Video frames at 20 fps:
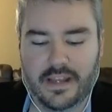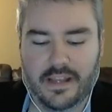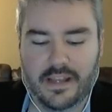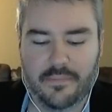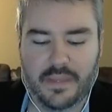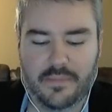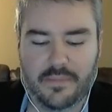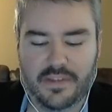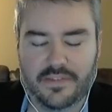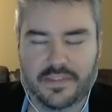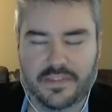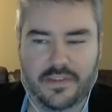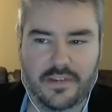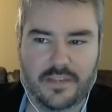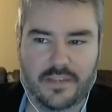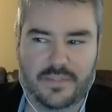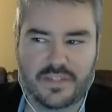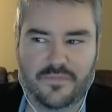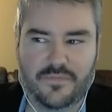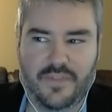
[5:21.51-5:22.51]
maybe
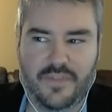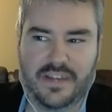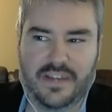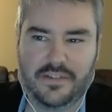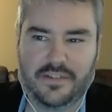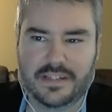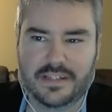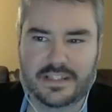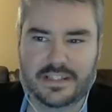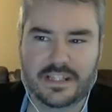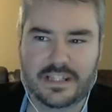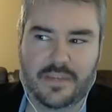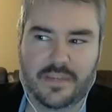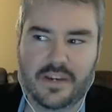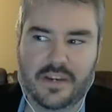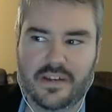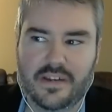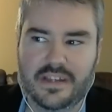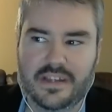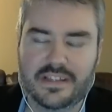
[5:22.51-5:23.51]
Ethereum has failed in some
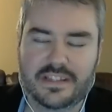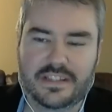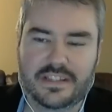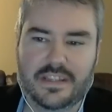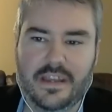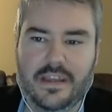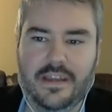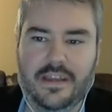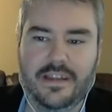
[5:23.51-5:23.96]
areas